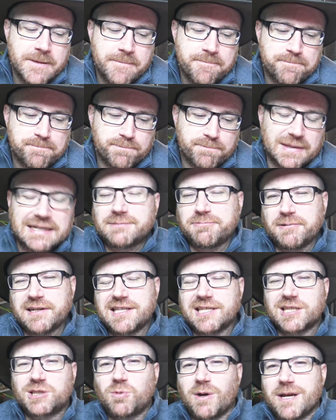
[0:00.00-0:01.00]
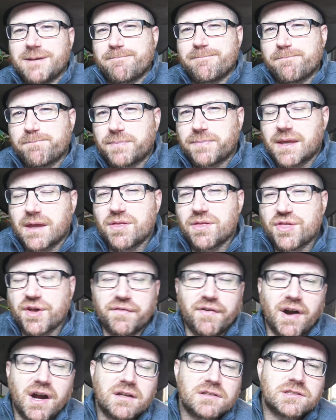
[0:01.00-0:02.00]
let's put it this way. There
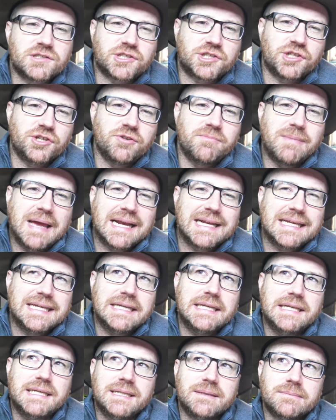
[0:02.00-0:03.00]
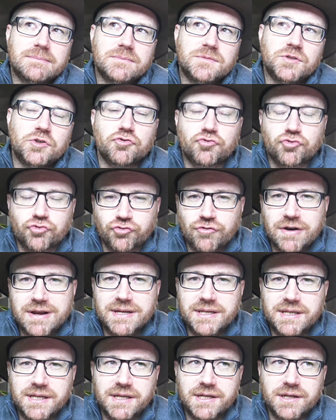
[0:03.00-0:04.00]
aren't too many
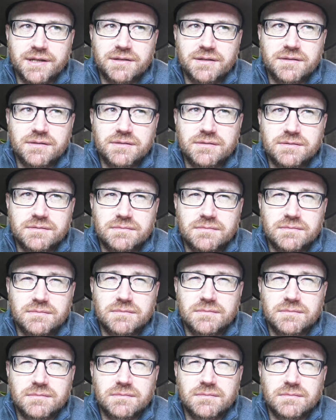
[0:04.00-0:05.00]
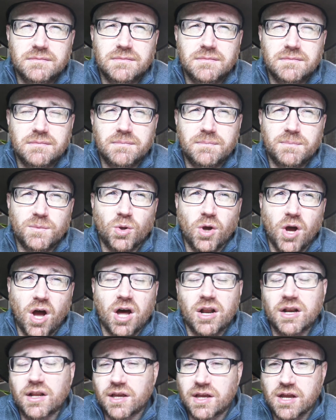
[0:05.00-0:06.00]
Ukrainian
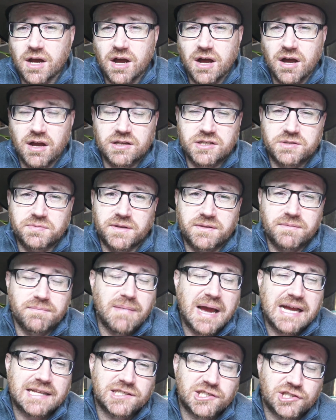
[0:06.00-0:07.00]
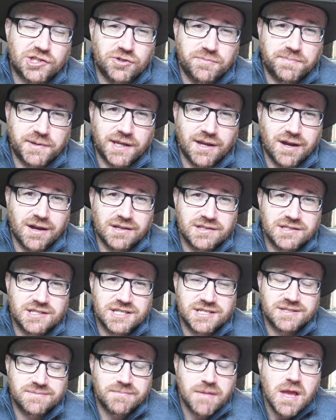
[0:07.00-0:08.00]
oligarchs with mad super
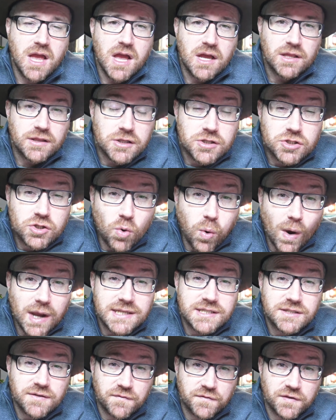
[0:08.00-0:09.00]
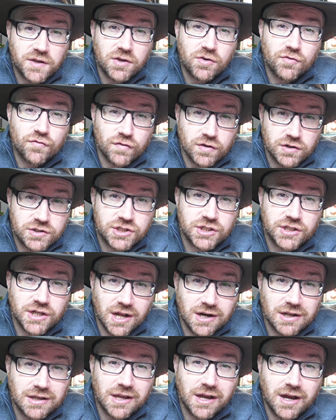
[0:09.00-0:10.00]
yachts. There's quite a few Russian
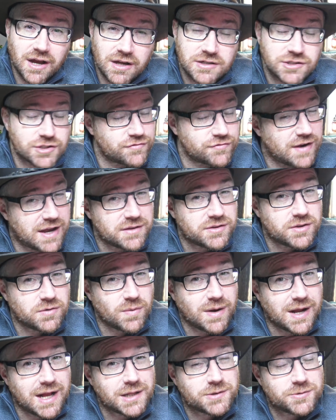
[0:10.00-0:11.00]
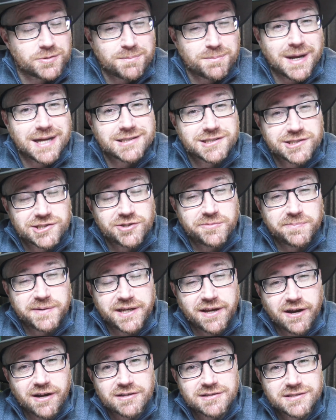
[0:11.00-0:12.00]
oligarchs around the world with mad super
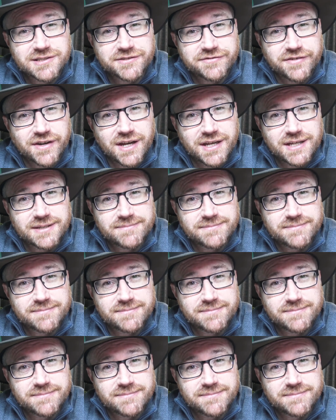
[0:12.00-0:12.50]
yachts, right?